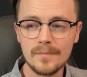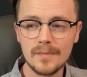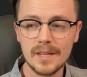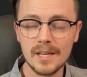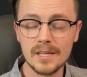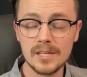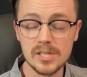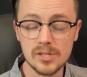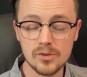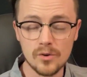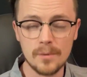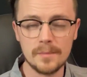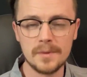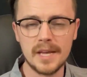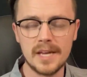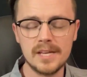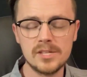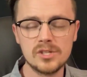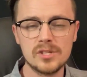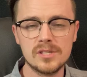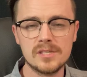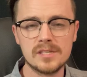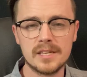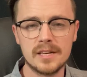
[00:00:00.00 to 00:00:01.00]

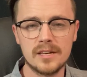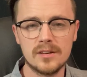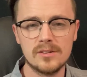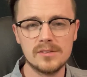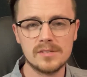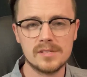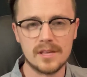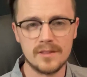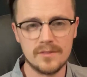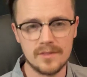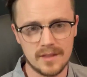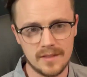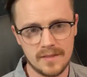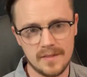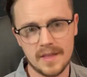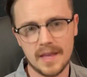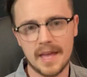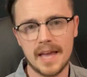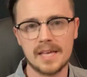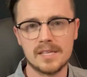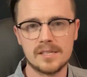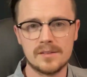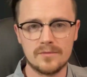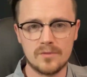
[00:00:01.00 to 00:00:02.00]
discrimination skills in the
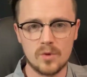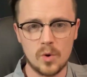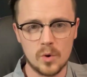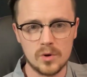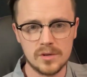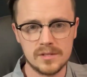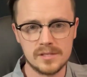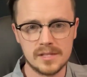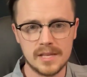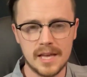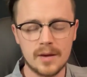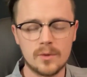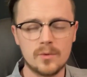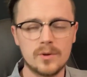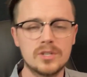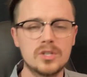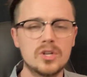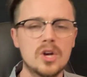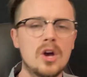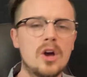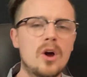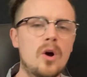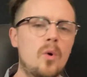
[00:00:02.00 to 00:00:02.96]
case of Gordon's language,